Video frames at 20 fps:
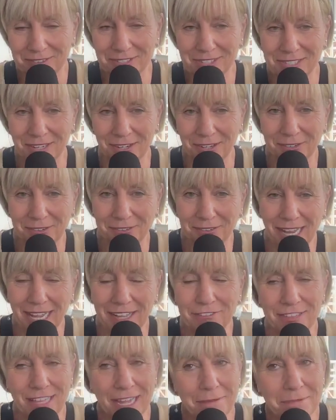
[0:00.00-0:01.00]
So
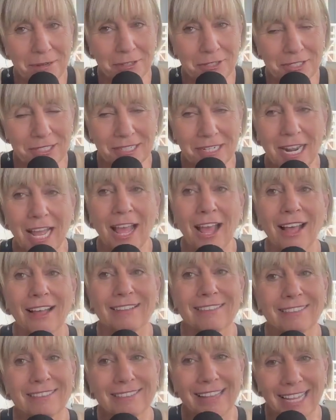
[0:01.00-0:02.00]
if that person
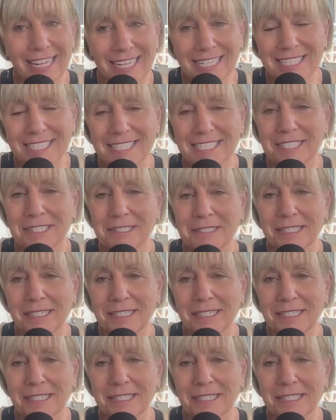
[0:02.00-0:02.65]
likes